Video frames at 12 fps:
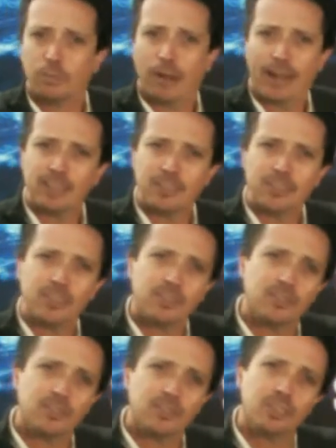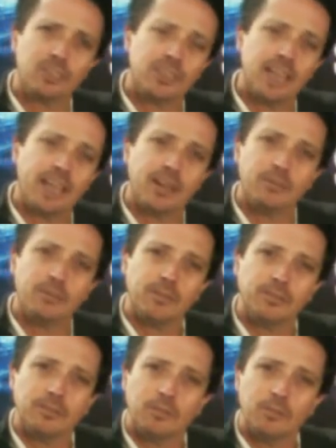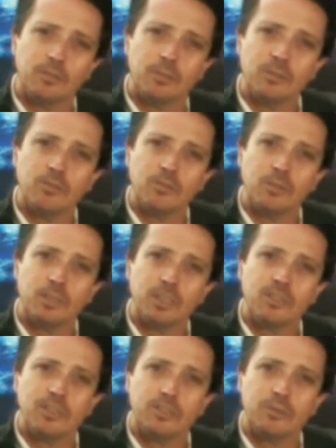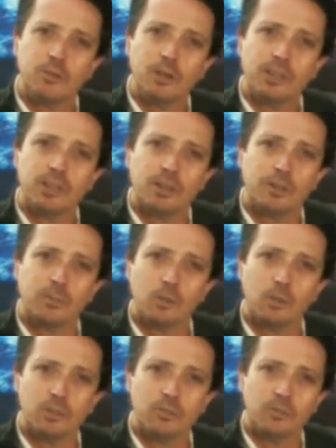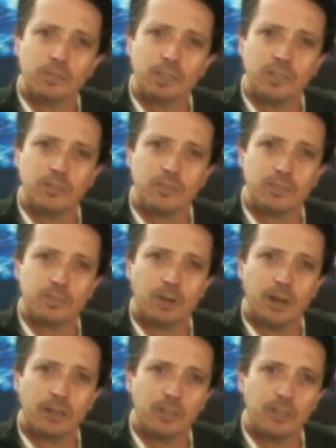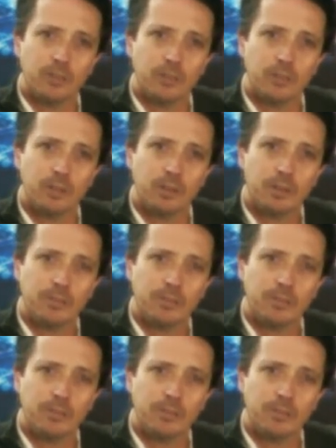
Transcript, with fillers: practice? Do you sit down and what, what sort of things are you working on? What sort of things are inspiring you at the moment?